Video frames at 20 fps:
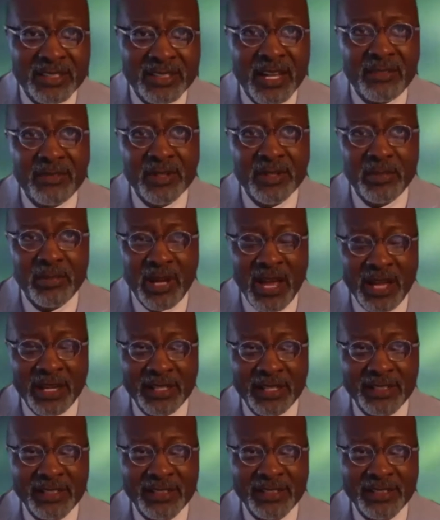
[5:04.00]

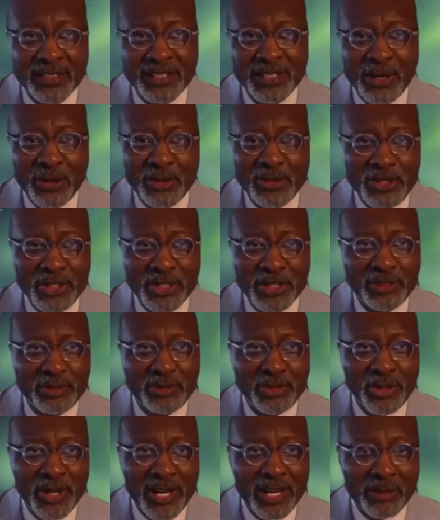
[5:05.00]
everybody You don't
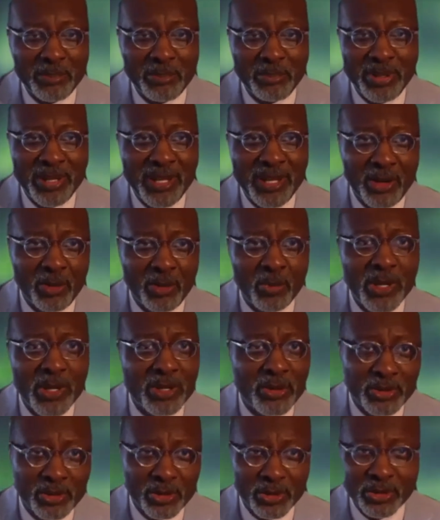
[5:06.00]
just try to pick
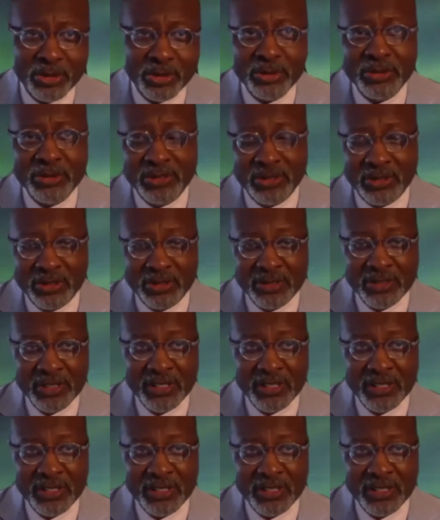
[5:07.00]
winners or losers.